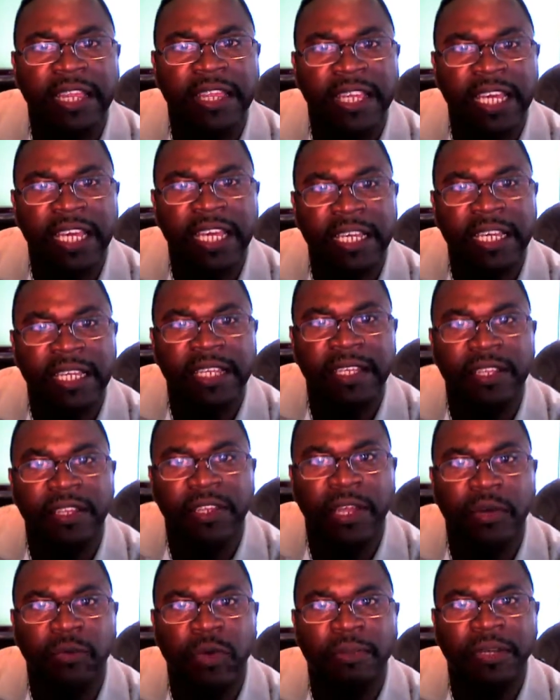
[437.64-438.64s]
thee,
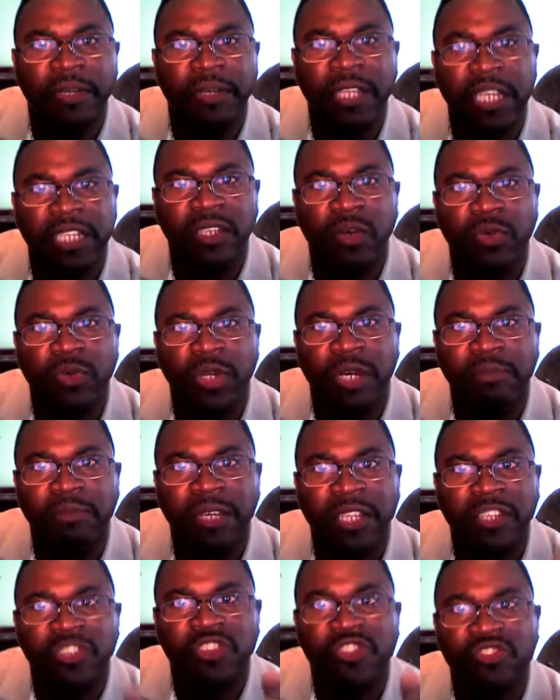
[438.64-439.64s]
the woman is on her
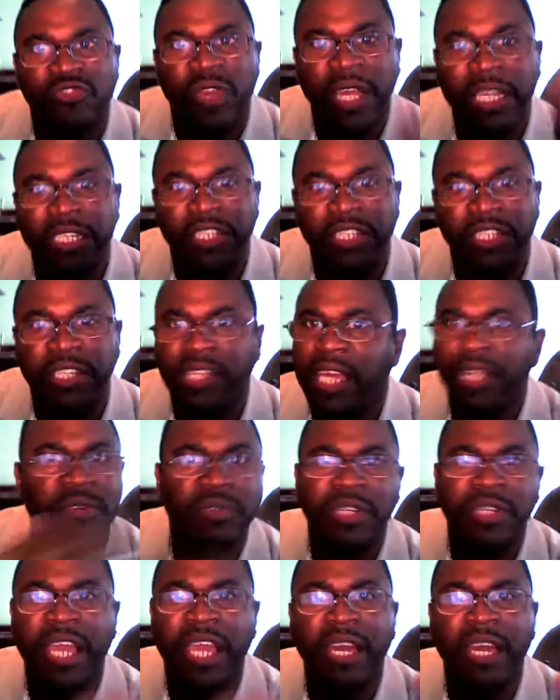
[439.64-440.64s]
ministration. They
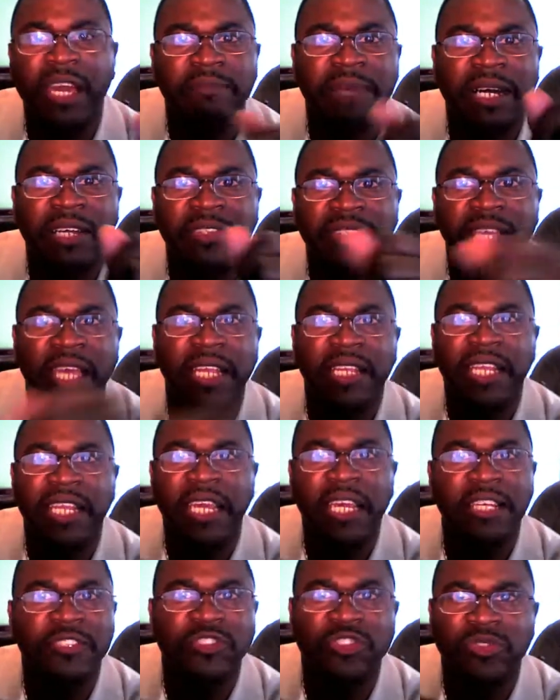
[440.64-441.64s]
don't care about that.
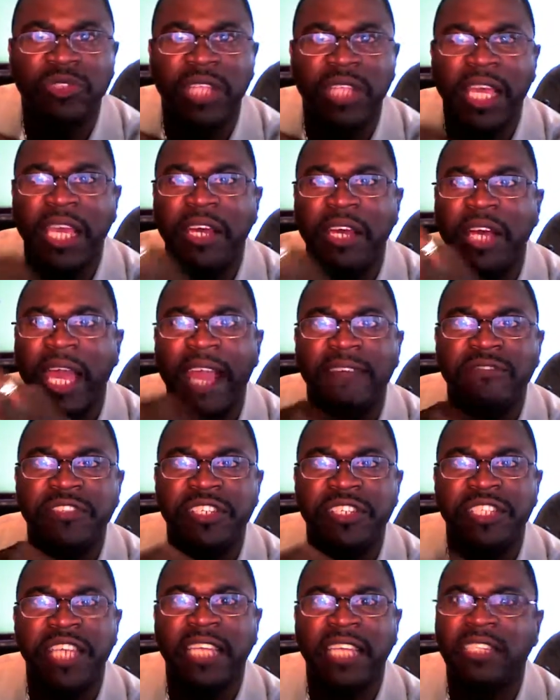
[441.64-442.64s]
They'll have
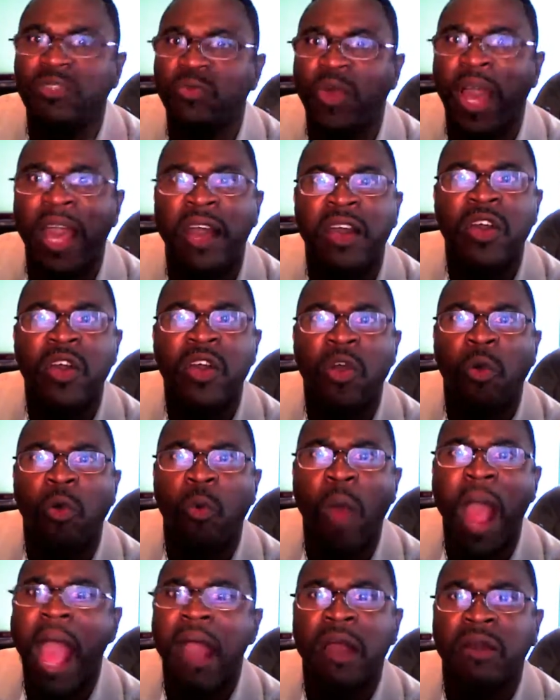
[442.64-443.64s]
sex
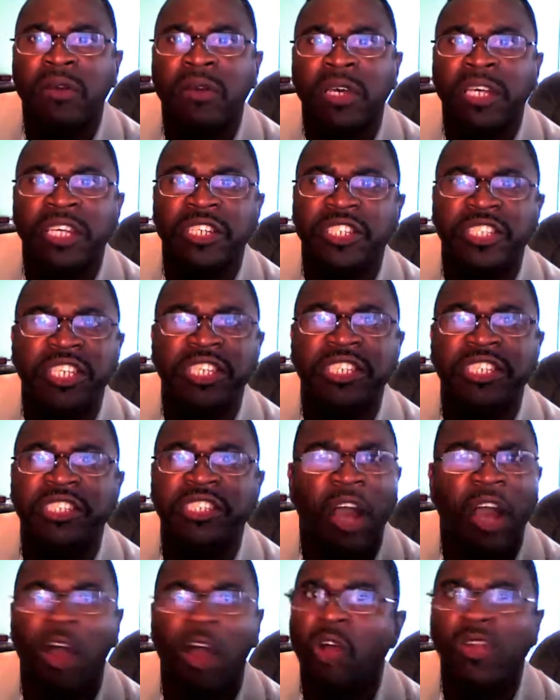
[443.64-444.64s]
while
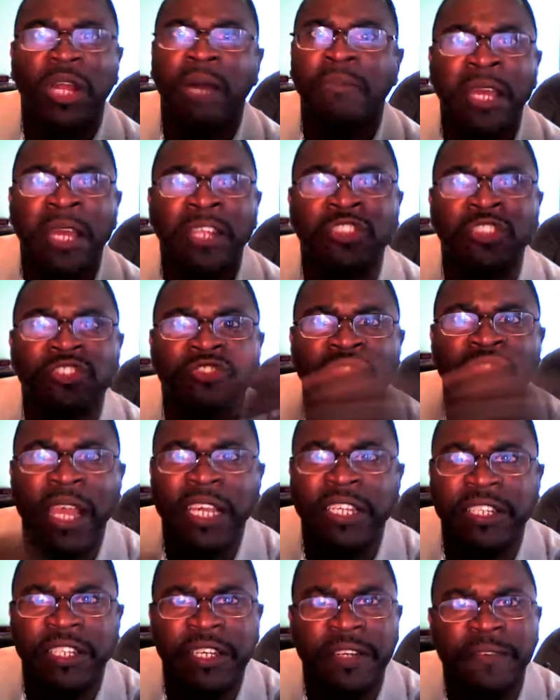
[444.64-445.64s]
she's on her
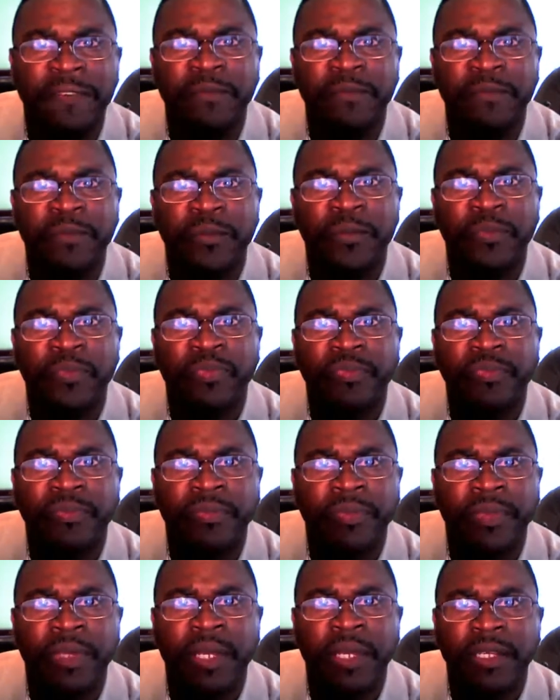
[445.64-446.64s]
ministration.
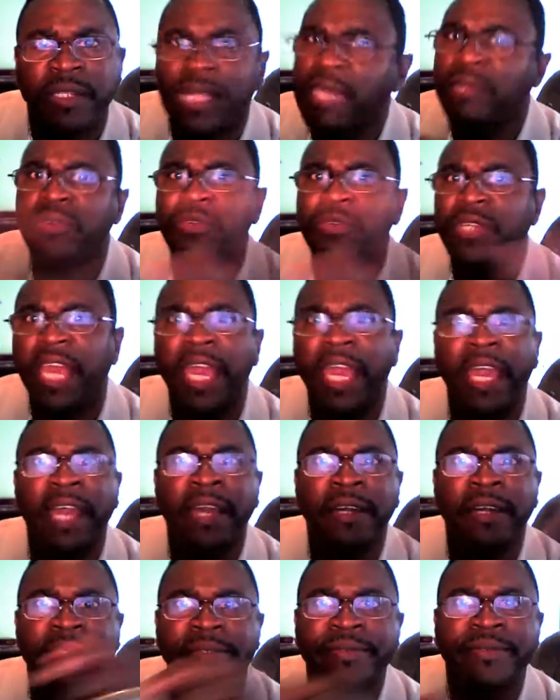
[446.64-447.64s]
They don't
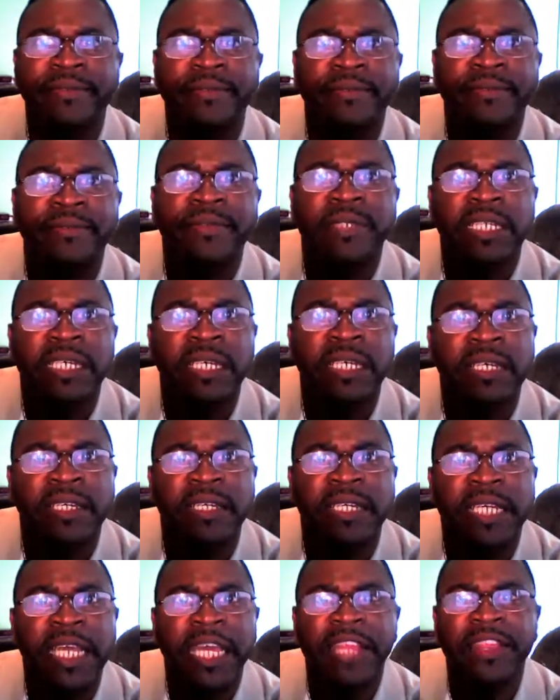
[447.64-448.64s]
care.
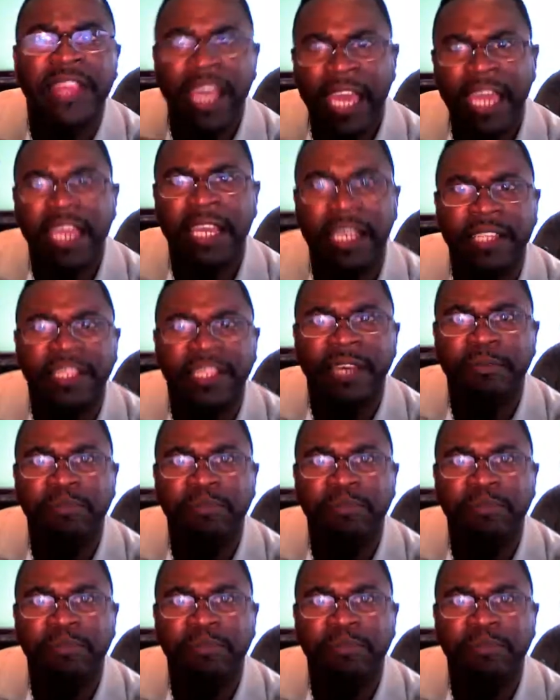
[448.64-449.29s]
In thee, the